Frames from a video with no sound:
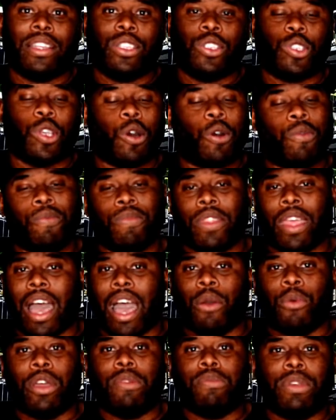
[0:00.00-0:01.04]
So
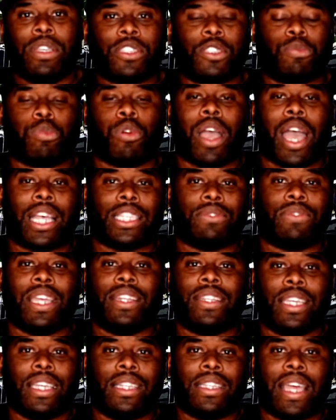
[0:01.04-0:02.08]
I wouldn't be surprised if they
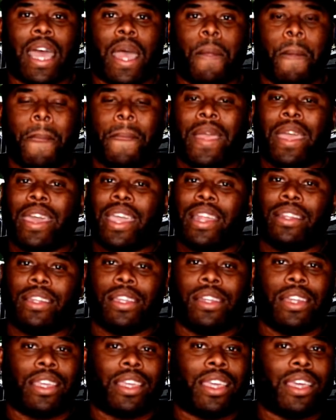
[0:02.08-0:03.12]
did that. And
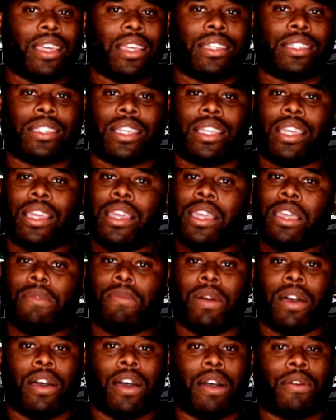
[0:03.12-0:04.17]
then the kid,
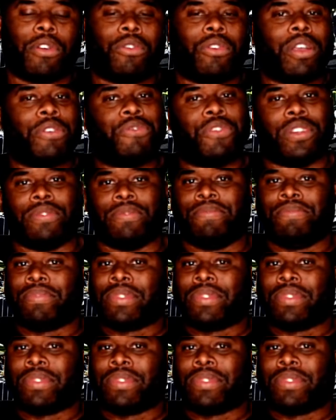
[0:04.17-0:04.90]
Shaquem uh, Griffin.